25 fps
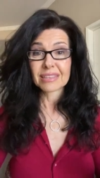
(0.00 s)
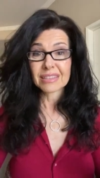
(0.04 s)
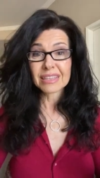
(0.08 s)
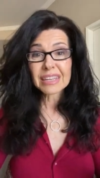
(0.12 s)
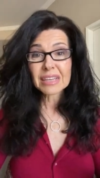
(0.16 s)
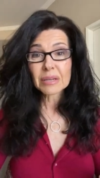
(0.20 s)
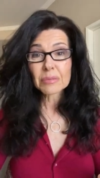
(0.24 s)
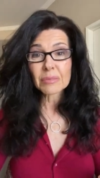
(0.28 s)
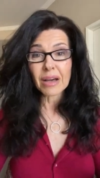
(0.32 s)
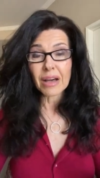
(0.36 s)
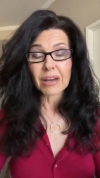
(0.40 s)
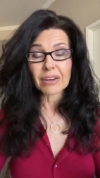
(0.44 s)

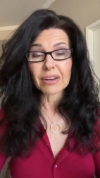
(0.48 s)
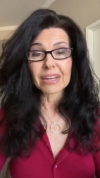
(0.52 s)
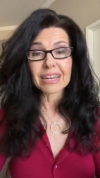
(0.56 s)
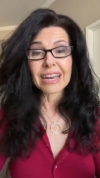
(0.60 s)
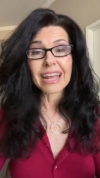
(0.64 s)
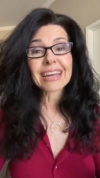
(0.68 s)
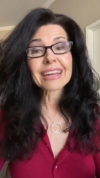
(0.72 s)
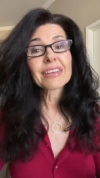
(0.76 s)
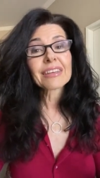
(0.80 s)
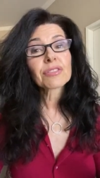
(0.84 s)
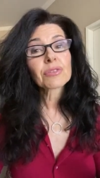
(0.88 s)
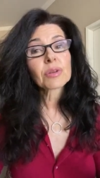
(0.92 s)
Think about
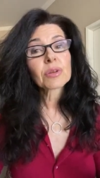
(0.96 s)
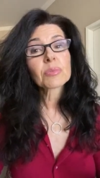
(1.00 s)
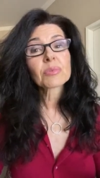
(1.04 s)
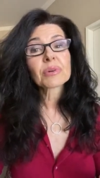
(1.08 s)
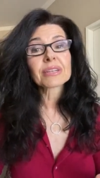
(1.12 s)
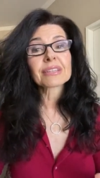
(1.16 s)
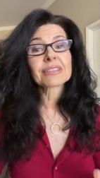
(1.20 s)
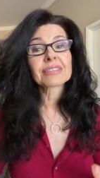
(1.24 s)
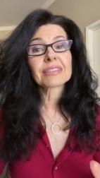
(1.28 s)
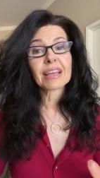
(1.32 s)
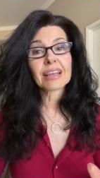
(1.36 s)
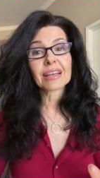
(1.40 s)
it
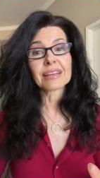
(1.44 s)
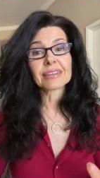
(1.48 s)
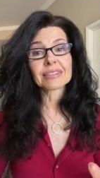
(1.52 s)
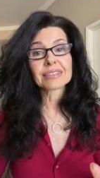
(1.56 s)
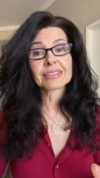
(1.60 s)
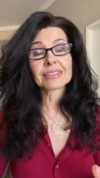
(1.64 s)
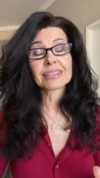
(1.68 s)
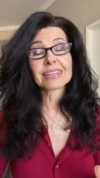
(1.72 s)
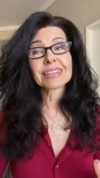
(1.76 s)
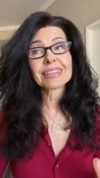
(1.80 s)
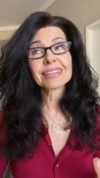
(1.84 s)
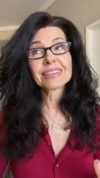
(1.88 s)

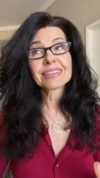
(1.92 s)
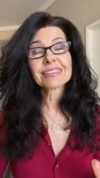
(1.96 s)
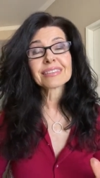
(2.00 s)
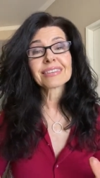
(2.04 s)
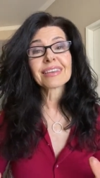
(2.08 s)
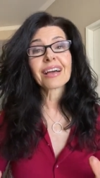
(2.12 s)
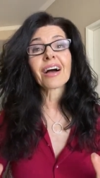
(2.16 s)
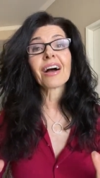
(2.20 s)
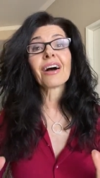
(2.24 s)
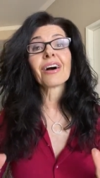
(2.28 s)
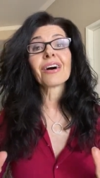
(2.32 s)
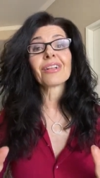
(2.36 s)
83%
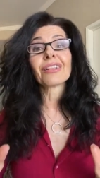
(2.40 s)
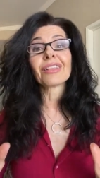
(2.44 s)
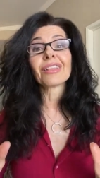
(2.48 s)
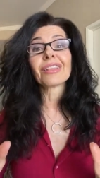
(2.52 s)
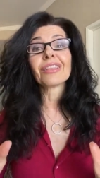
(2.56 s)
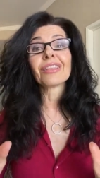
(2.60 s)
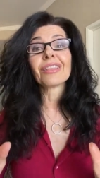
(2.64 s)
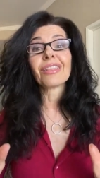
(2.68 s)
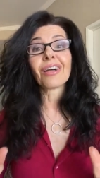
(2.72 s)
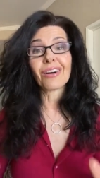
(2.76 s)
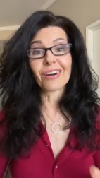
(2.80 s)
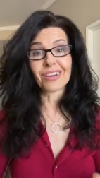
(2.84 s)
is a
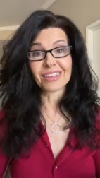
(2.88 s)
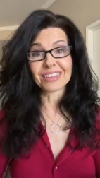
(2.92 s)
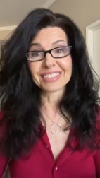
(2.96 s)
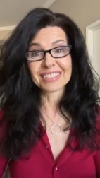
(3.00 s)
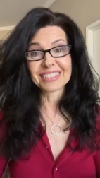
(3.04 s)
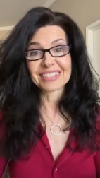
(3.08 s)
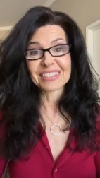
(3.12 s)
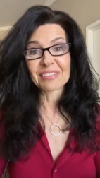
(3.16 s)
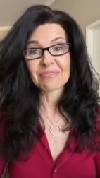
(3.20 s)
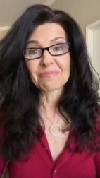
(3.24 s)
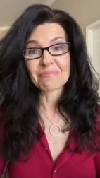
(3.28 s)
lot.